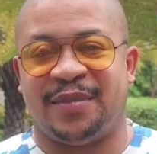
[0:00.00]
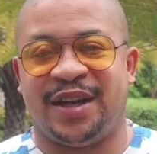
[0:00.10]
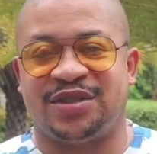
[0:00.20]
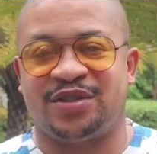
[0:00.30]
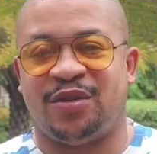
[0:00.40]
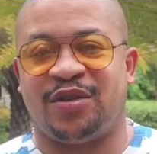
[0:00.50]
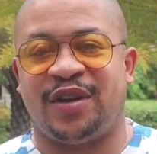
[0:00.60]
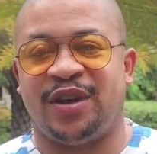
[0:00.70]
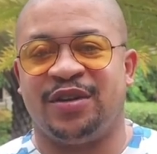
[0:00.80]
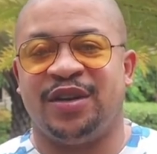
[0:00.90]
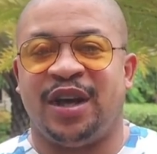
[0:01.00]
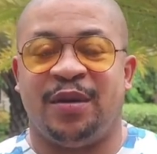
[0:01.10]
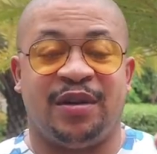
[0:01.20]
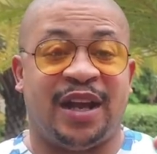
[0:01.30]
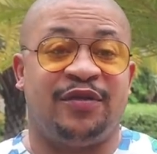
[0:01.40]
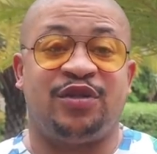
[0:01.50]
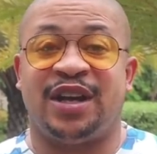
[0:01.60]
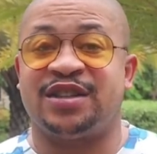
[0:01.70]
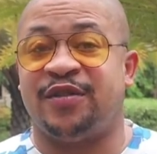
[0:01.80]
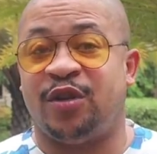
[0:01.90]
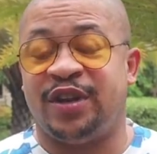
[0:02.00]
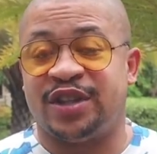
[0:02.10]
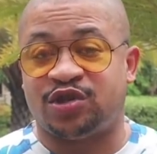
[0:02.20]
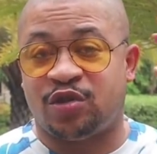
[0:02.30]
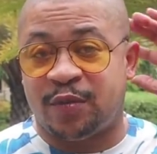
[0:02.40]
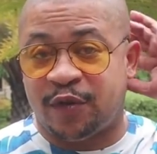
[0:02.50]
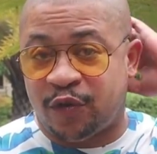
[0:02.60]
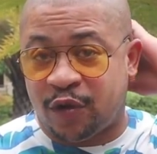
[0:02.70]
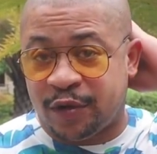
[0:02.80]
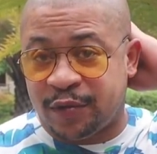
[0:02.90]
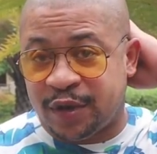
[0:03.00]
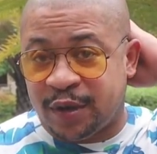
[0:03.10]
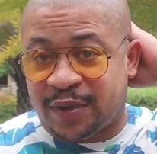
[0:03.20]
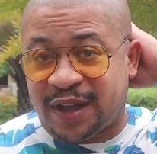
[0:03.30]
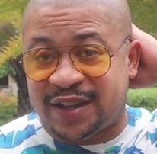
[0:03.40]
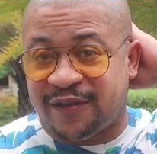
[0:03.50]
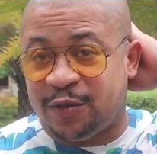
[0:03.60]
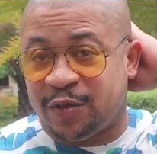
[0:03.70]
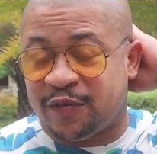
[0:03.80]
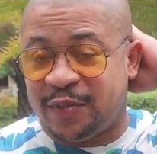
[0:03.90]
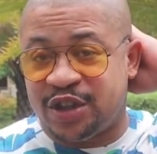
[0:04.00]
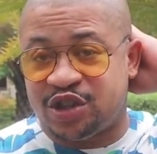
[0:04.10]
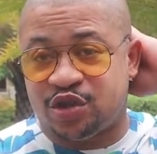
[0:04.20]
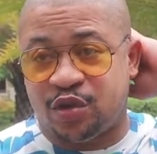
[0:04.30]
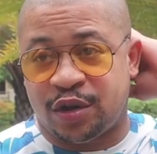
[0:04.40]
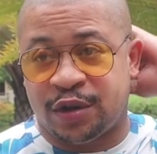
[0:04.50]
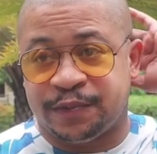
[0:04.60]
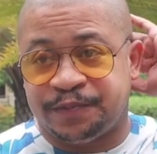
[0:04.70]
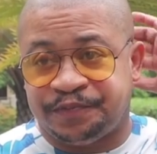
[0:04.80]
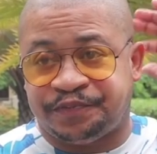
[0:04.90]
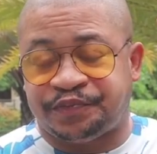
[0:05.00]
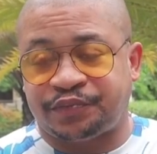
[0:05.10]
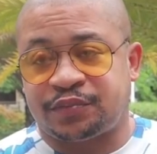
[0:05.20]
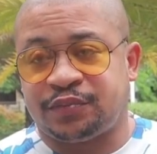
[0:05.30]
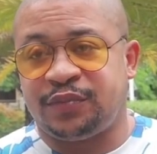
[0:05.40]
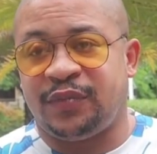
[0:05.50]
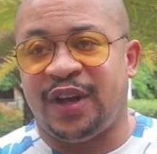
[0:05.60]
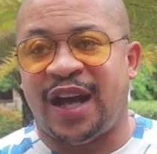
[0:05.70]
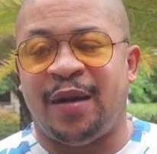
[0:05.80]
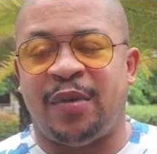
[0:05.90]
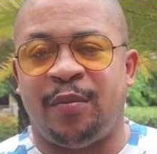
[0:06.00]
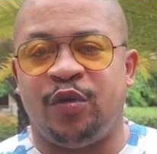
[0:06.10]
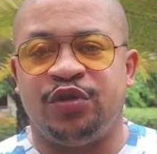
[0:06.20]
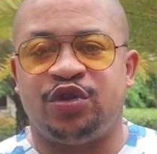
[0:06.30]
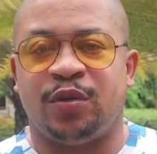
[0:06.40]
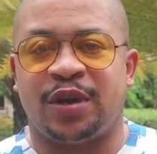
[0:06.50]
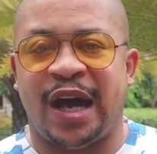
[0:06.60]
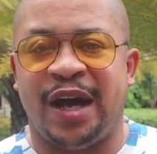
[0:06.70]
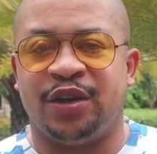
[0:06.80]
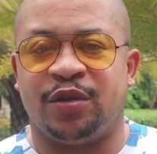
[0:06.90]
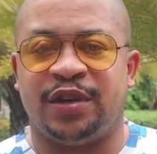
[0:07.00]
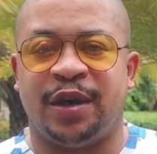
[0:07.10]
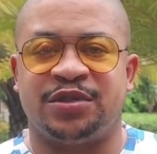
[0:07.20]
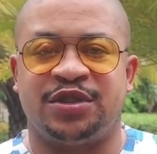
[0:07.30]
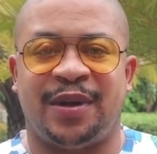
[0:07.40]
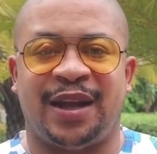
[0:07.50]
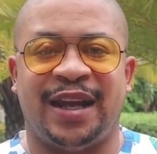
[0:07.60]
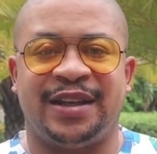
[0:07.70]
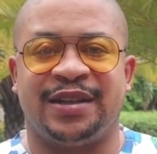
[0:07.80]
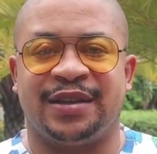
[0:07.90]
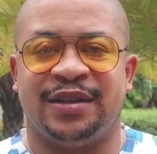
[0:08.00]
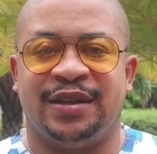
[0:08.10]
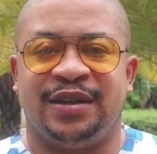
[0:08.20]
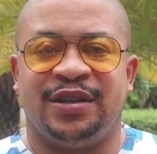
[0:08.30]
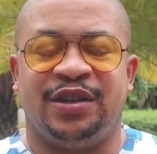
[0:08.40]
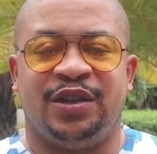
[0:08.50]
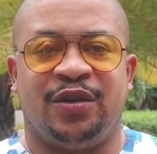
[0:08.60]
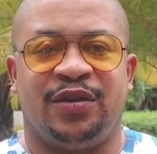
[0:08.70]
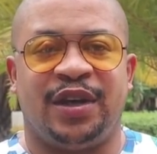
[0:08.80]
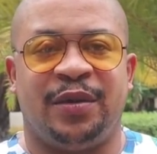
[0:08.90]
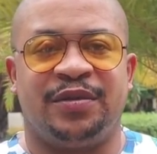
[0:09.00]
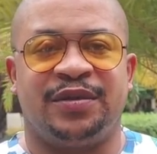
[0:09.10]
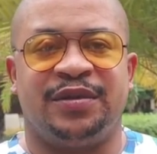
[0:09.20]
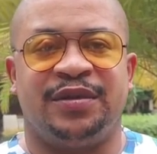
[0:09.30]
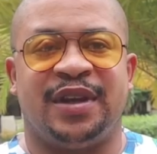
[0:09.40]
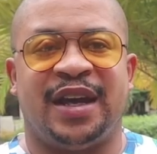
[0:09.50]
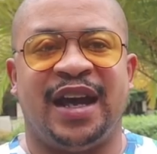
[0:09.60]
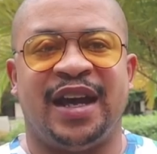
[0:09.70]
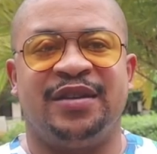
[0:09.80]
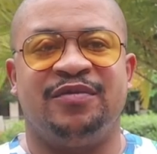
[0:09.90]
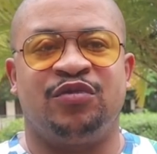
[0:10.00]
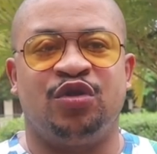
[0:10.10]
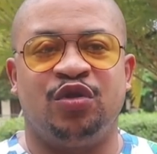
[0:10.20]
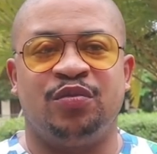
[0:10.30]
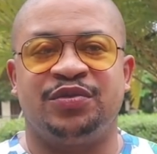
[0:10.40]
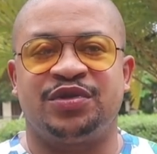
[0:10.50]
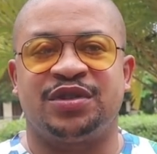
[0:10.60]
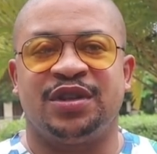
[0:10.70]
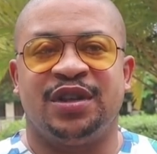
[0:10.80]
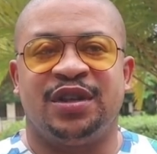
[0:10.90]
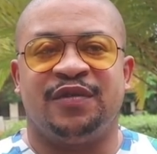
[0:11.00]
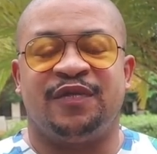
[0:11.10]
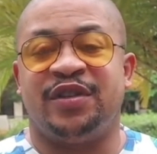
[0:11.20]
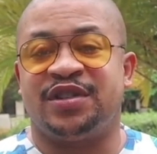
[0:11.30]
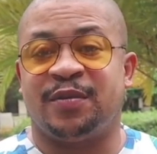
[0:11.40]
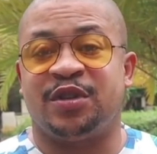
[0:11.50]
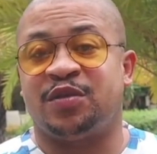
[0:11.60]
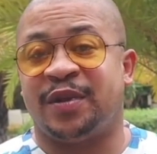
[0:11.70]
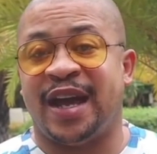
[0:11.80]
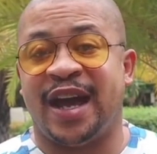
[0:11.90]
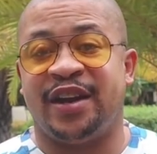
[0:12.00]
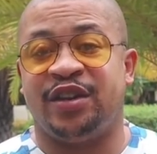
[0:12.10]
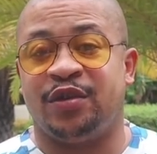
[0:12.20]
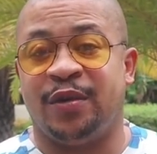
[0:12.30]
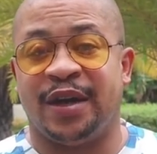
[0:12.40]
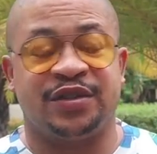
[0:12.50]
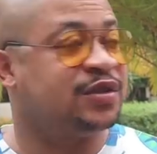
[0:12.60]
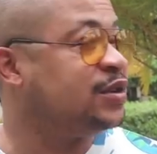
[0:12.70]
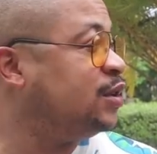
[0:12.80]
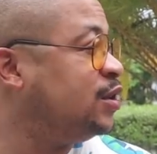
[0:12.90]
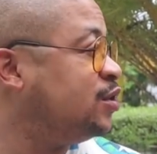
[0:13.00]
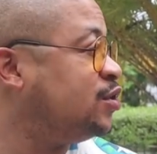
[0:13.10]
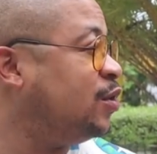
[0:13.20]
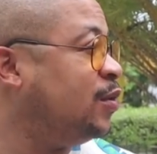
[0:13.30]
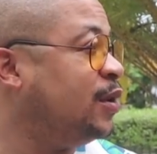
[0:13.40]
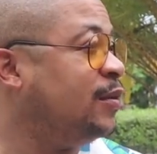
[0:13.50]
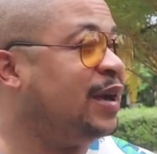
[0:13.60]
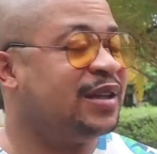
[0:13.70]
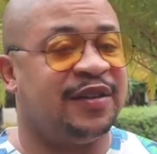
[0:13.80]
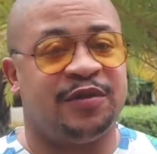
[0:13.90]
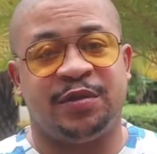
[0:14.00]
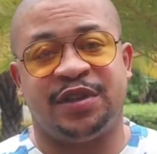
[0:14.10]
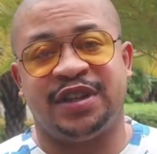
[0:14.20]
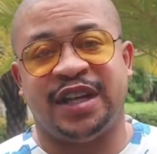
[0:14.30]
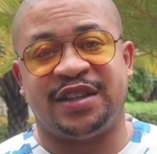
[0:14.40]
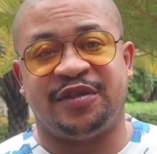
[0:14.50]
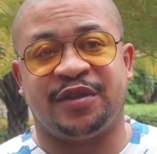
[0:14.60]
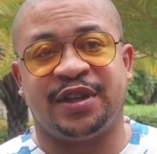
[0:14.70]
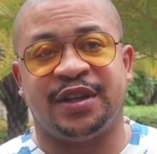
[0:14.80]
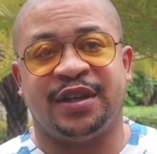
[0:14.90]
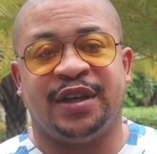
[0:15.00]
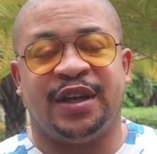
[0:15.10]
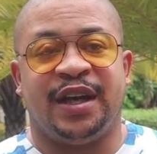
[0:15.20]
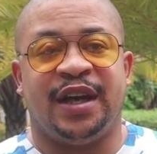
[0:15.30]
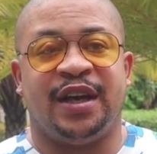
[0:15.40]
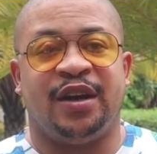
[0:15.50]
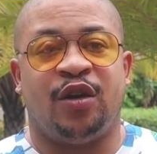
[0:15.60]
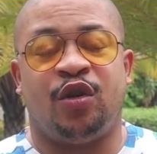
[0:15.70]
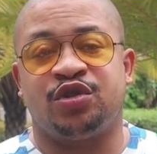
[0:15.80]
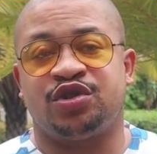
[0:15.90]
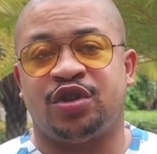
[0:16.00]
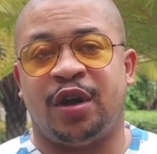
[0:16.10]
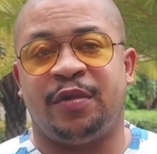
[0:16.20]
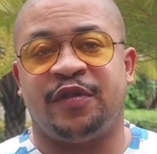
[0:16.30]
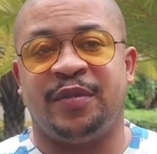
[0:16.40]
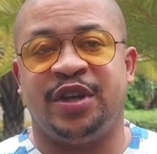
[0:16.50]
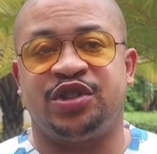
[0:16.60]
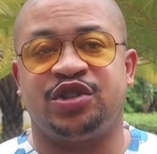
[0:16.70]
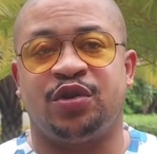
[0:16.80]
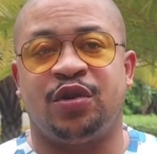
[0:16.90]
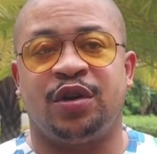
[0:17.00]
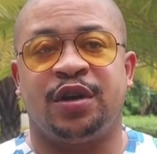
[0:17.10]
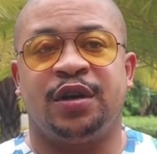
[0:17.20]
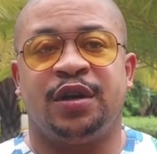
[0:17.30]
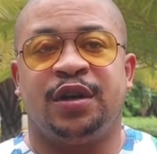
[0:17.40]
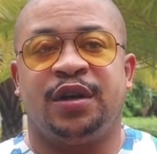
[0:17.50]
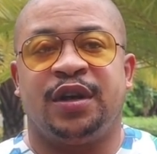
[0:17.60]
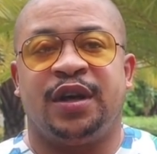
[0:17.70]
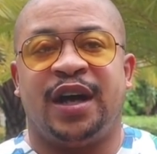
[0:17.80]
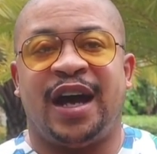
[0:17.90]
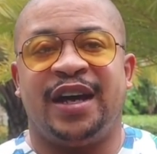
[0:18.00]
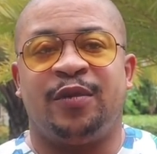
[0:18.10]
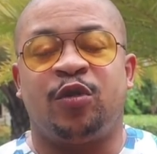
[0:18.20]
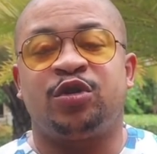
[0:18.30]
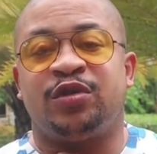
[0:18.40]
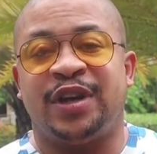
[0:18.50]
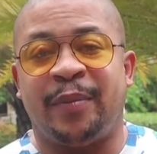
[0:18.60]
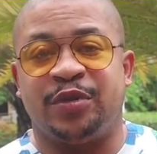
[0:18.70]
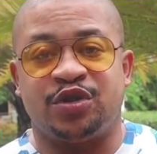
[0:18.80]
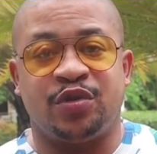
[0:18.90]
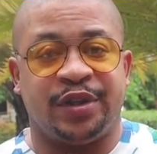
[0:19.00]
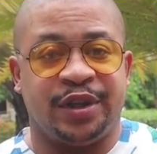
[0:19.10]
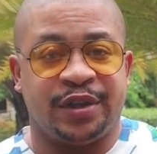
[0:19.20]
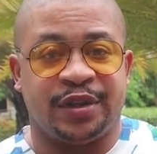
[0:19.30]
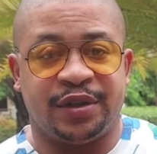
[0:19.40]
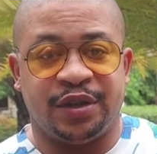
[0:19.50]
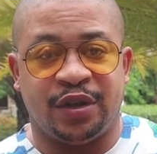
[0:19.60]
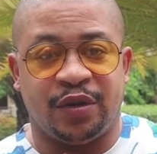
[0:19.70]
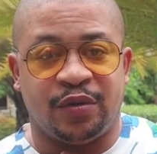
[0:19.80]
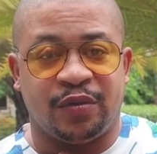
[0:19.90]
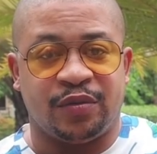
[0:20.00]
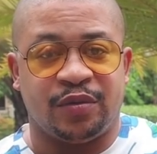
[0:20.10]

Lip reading: the mice going around. A lot of you guys have heard that story before, but I definitely would have made sure I moved it to a condo that was to my liking, you know, that had rooms very similar to what I had in the US. So I definitely would have did that differently. And also I would have made sure I worked on opportunity. You know,